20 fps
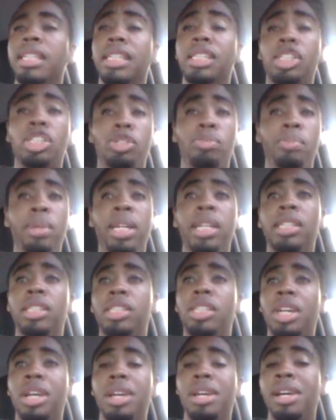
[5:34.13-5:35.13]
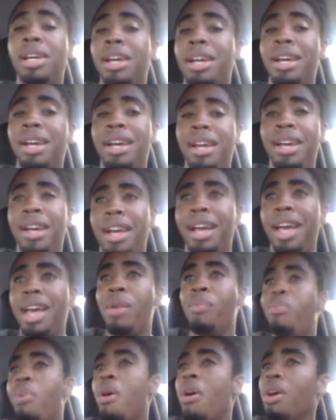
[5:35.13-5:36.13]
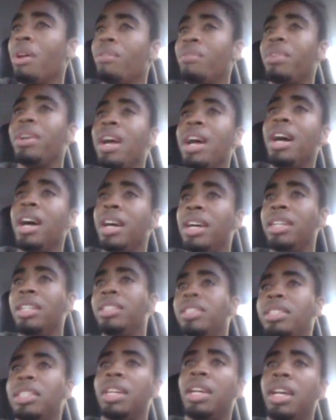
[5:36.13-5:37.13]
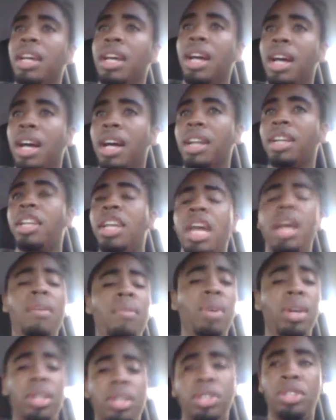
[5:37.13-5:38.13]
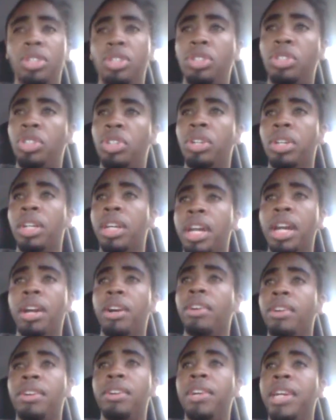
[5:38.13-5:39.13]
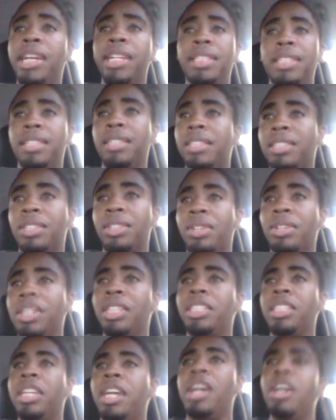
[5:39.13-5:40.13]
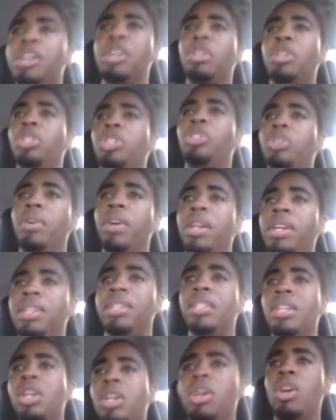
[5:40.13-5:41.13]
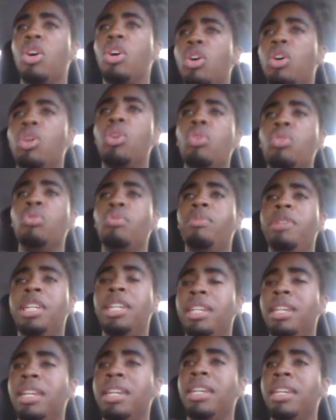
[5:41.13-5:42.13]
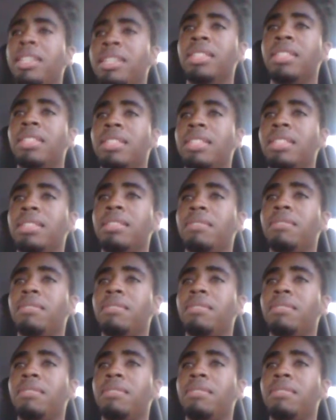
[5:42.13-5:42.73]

dismiss a part of God's characteristics or his character trait or whom he is